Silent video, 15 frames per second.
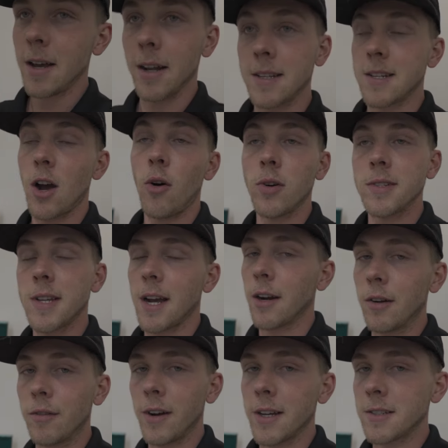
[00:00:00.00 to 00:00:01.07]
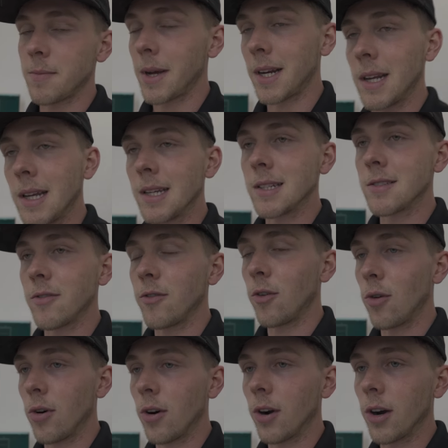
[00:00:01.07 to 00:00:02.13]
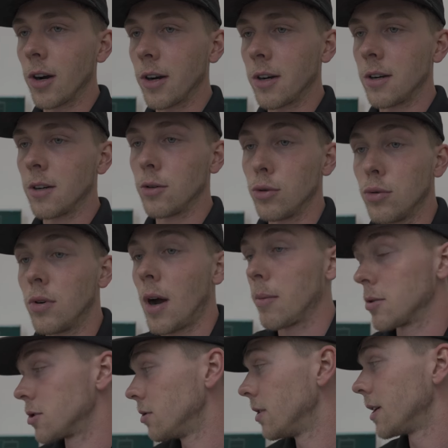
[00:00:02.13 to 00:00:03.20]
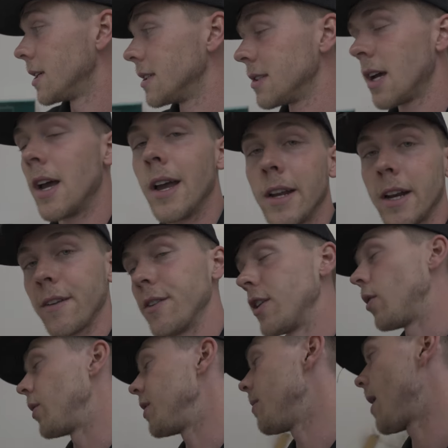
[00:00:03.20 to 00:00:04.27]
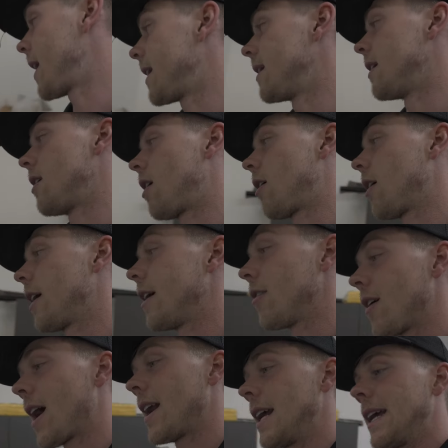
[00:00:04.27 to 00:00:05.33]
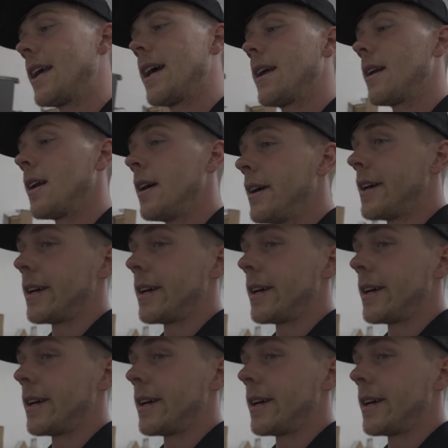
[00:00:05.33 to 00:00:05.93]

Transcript: because I always sacrifice my days for cool opportunities. Never know when you might get an R8 ride again.